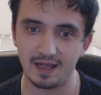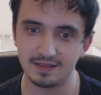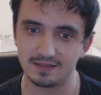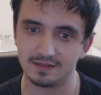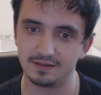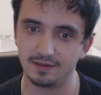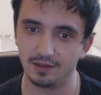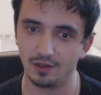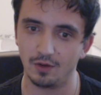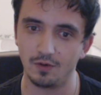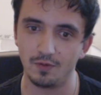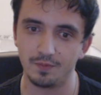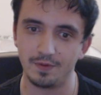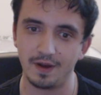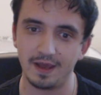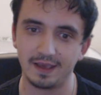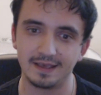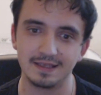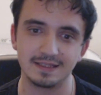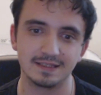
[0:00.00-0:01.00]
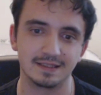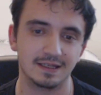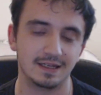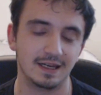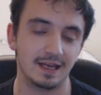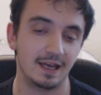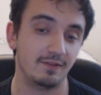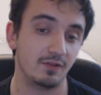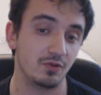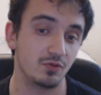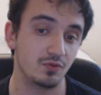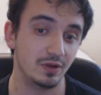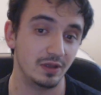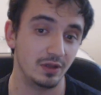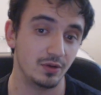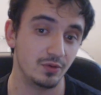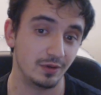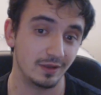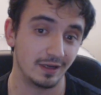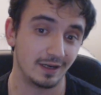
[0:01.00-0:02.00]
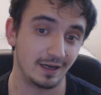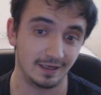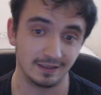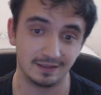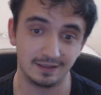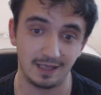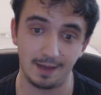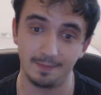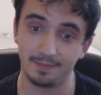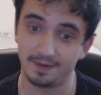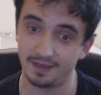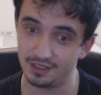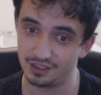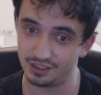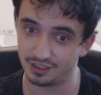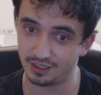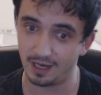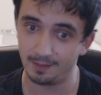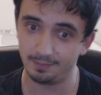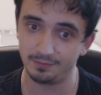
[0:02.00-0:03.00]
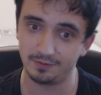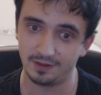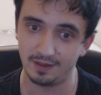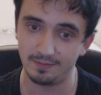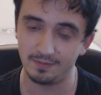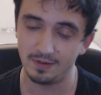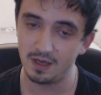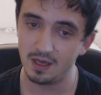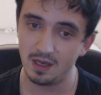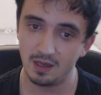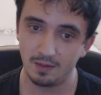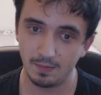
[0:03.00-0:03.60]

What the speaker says: else in the low bracket is gonna have a really hard time catching up to them,